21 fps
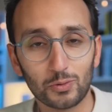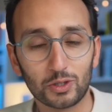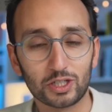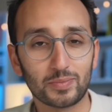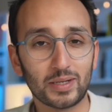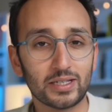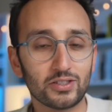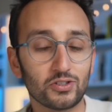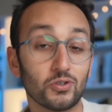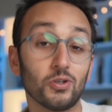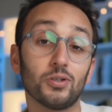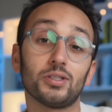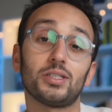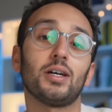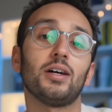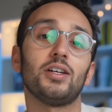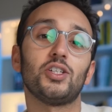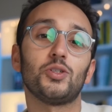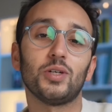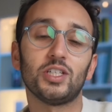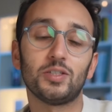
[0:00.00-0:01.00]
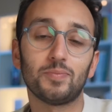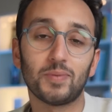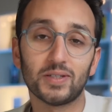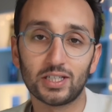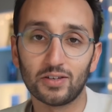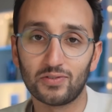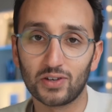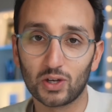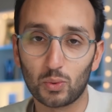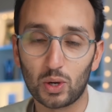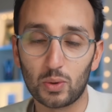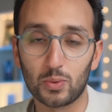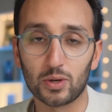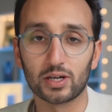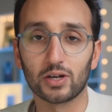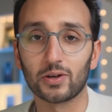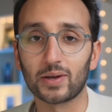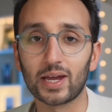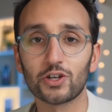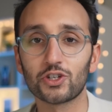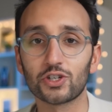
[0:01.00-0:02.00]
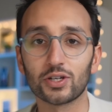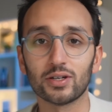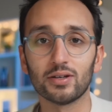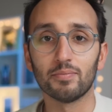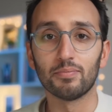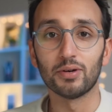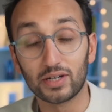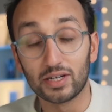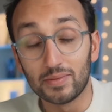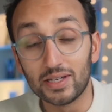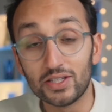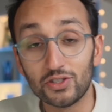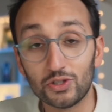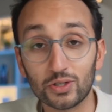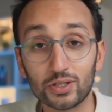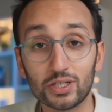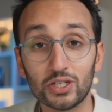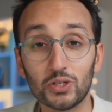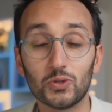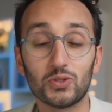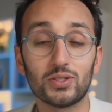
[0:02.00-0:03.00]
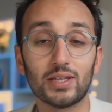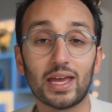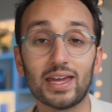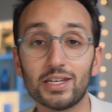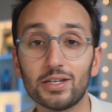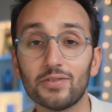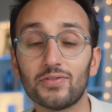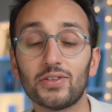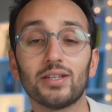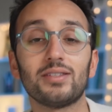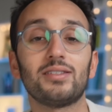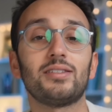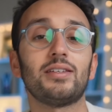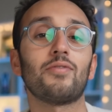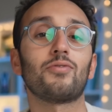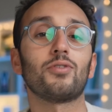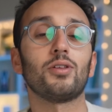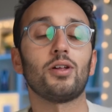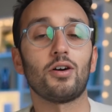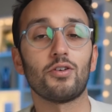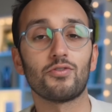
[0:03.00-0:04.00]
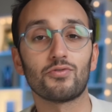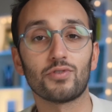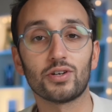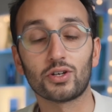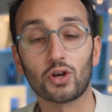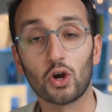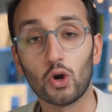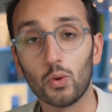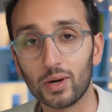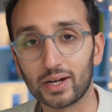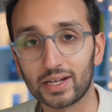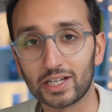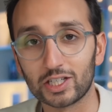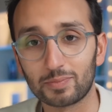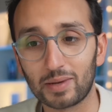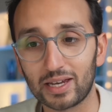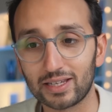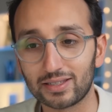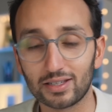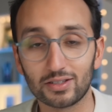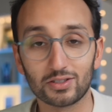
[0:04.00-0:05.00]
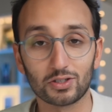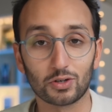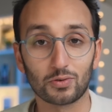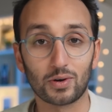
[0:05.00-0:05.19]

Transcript: which means you're not tied to a specific WeWork location, but it means you can use any of their several hundred co-working spaces